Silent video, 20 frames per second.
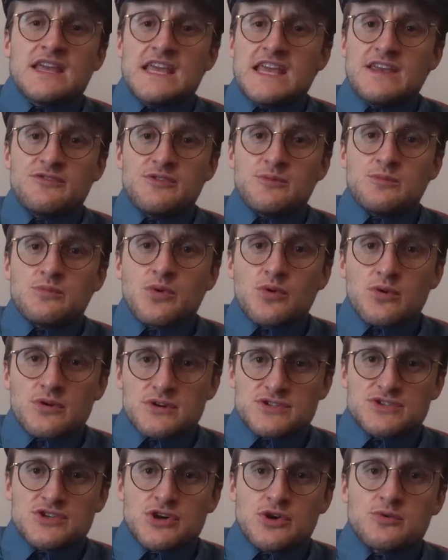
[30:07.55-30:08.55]
Even
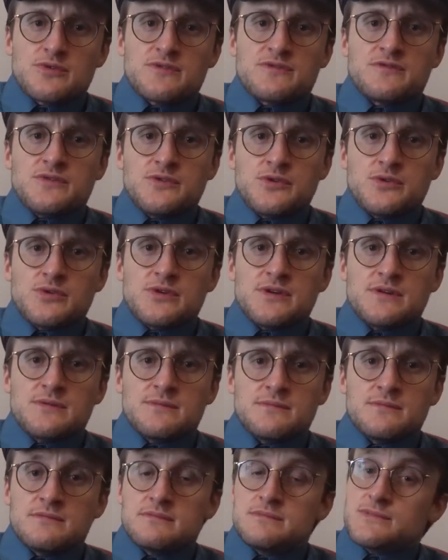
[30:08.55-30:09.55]
more so with food.
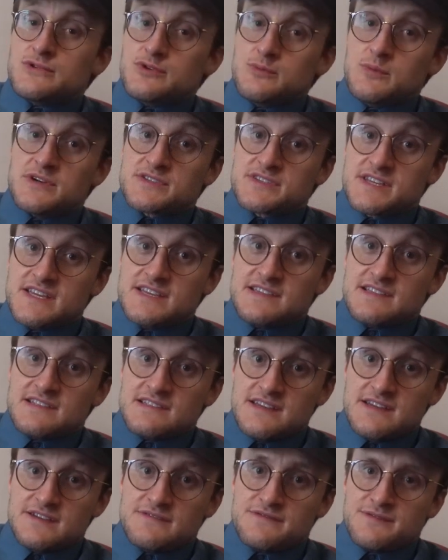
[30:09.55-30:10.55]
You must eat
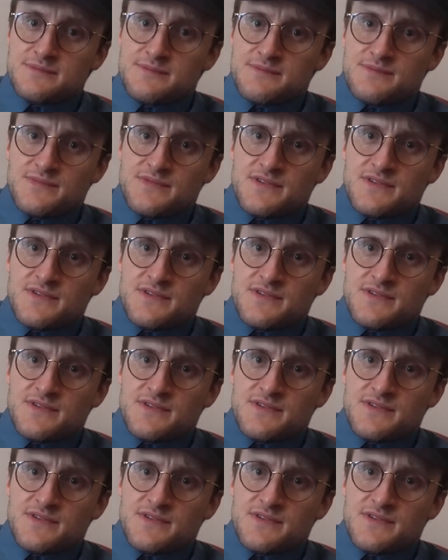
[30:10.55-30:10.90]
to live.